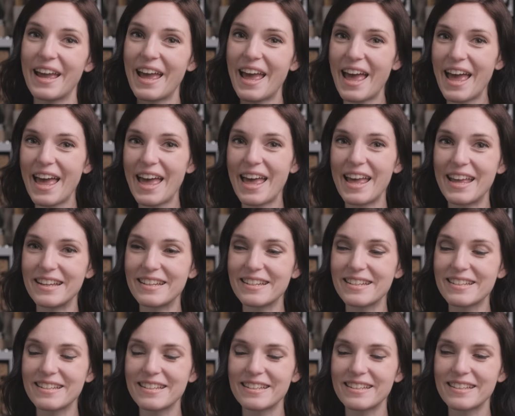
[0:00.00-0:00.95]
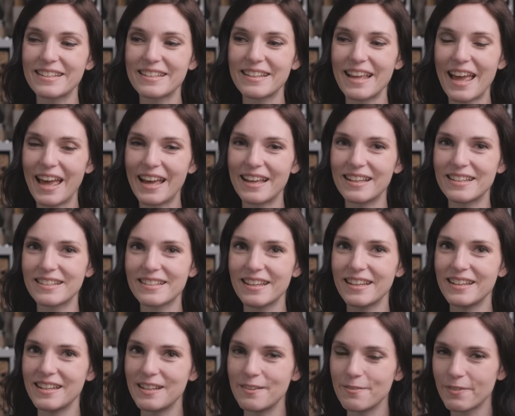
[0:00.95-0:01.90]
And and
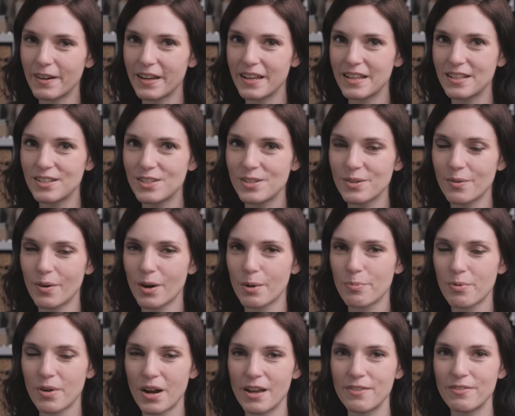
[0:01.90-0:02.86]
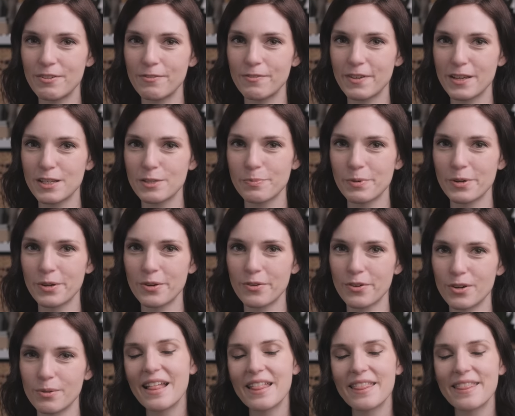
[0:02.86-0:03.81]
an invite to our private Facebook
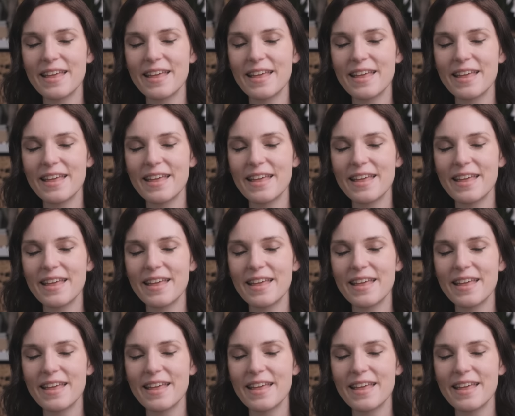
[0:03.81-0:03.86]
group.